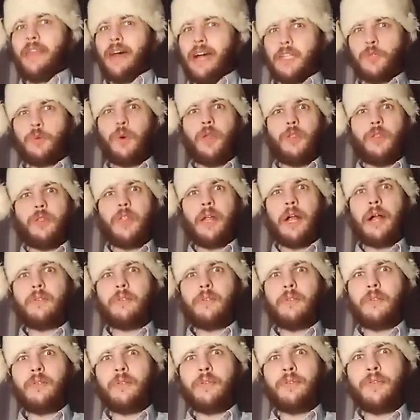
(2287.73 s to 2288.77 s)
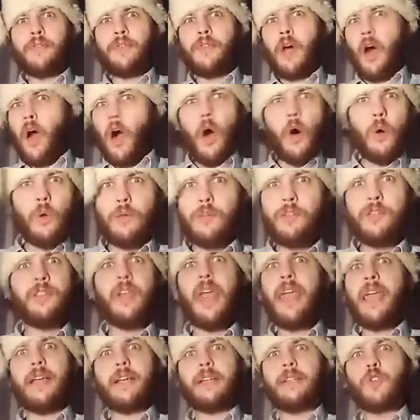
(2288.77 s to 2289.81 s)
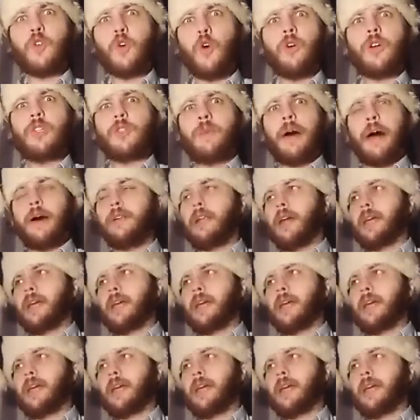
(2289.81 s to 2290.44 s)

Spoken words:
That's what the whole thing talks about.